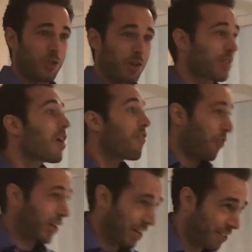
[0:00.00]
Just
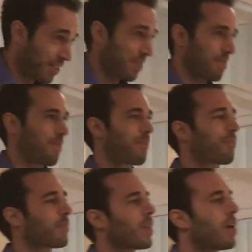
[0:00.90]
forget it.
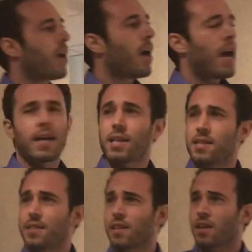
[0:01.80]
And then
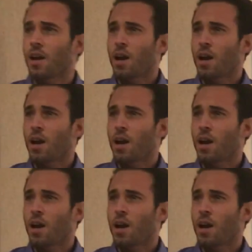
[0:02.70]
I say,